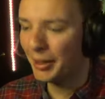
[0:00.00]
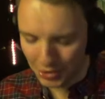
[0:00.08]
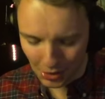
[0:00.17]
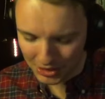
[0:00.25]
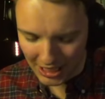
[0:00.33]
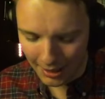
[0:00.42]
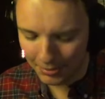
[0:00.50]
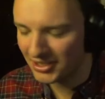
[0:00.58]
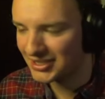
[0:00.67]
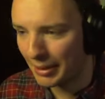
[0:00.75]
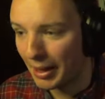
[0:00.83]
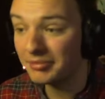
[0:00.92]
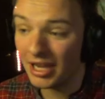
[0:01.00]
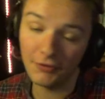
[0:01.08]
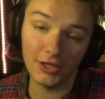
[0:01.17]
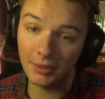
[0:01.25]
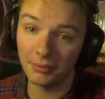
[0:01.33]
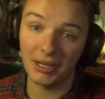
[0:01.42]
I'm so excited to play this game. I'm
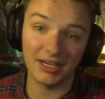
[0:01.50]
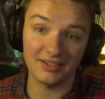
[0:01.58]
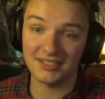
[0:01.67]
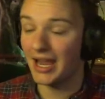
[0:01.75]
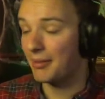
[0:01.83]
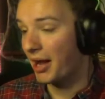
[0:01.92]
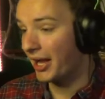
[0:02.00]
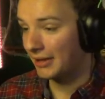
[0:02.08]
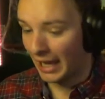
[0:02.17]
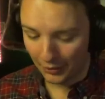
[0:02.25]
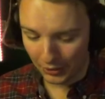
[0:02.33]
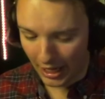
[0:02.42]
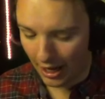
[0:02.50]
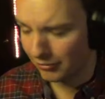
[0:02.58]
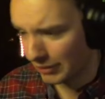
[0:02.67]
definitely coming back to this game. I, I don't care.